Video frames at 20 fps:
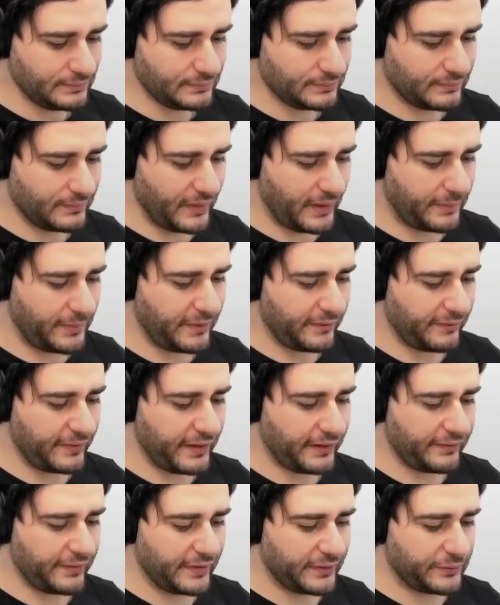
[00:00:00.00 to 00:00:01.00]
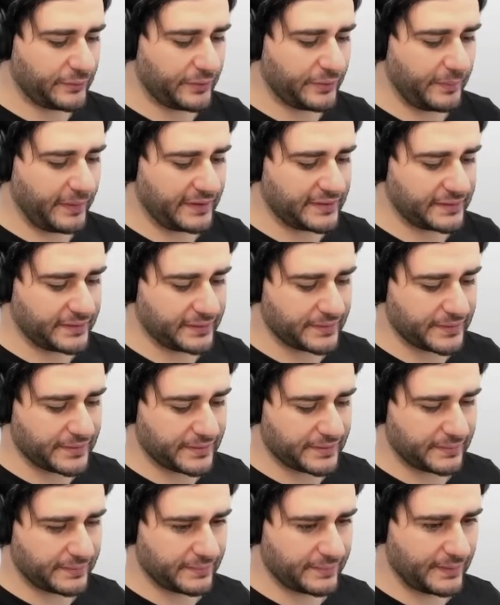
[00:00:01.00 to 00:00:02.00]
maybe 500
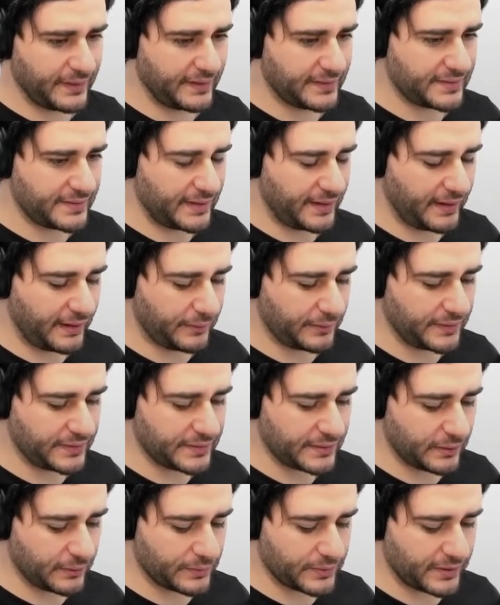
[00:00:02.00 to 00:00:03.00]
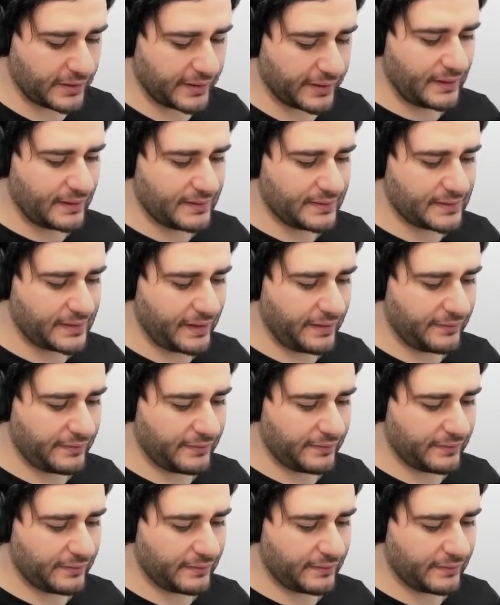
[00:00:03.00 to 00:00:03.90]
pixels. Let's see how this looks like. Save